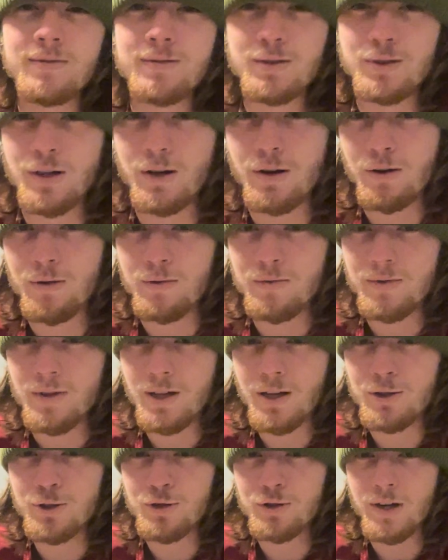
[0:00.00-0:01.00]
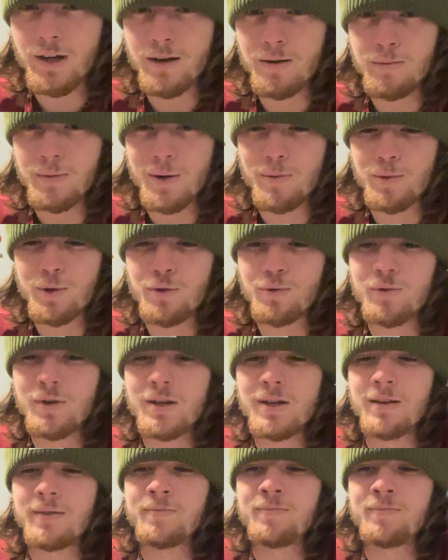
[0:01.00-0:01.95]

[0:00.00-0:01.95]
So luxury item number 3.